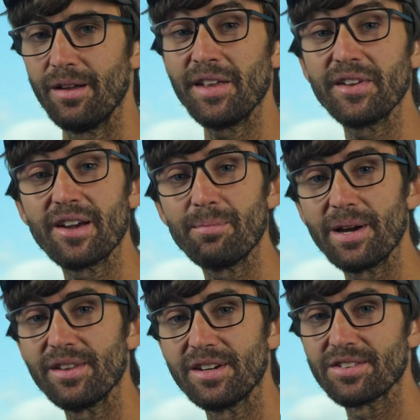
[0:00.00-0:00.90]
Now that you have
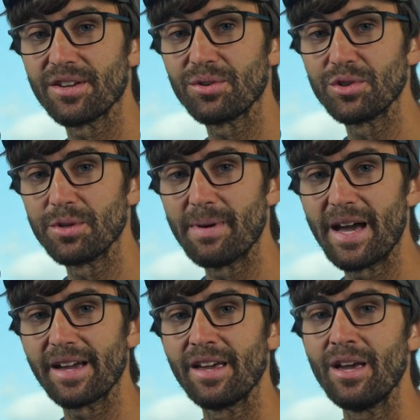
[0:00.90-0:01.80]
Python installed on your
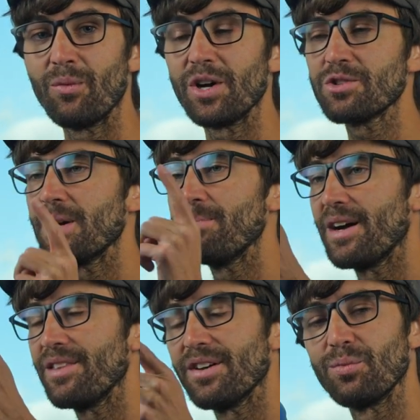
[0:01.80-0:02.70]
Mac, watch my
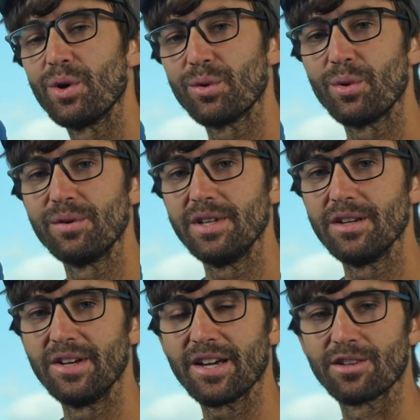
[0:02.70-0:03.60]
Python 101
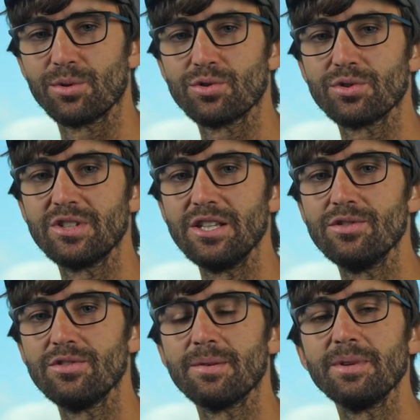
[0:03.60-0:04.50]
video next, which will
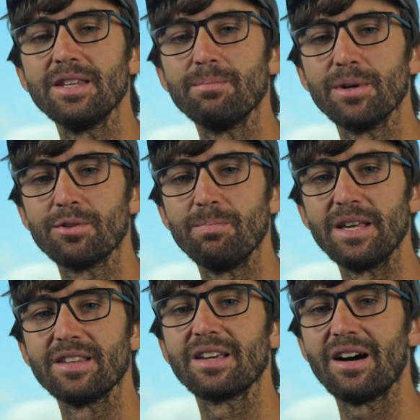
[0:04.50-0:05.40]
teach you some of the most
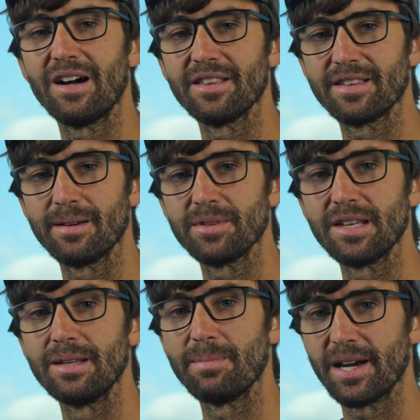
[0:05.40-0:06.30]
basic
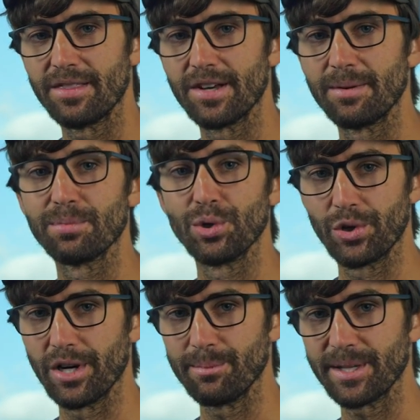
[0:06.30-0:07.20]
concepts in Python
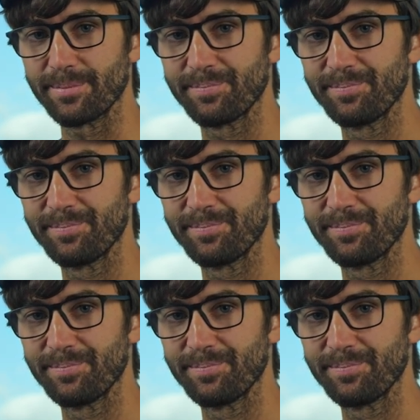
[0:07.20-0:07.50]
programming.